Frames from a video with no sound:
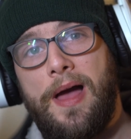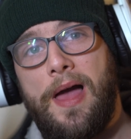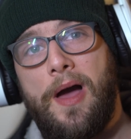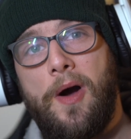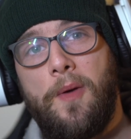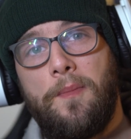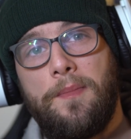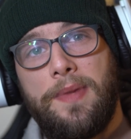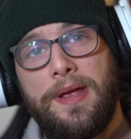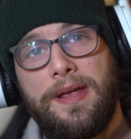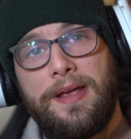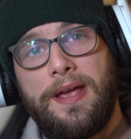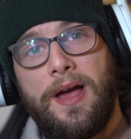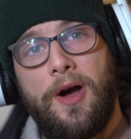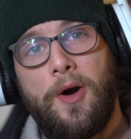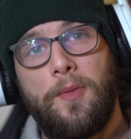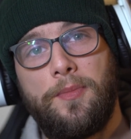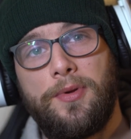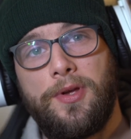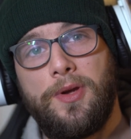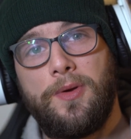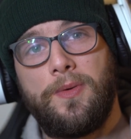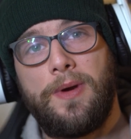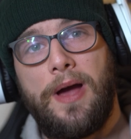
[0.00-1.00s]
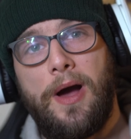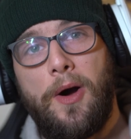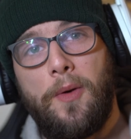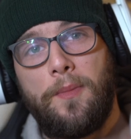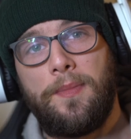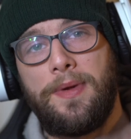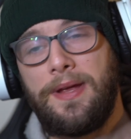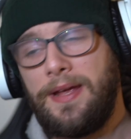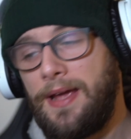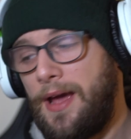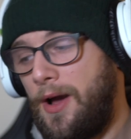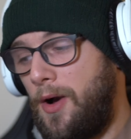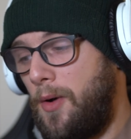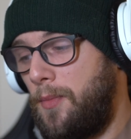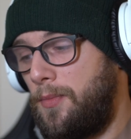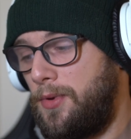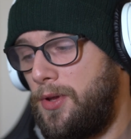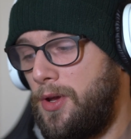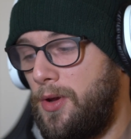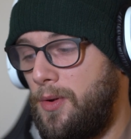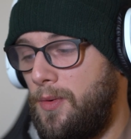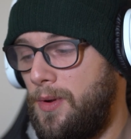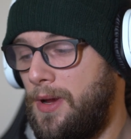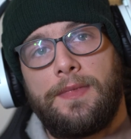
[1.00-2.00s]
Help me, help you, help me,
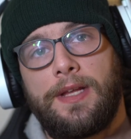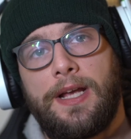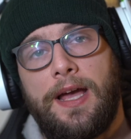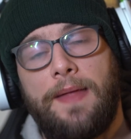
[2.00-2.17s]
help you.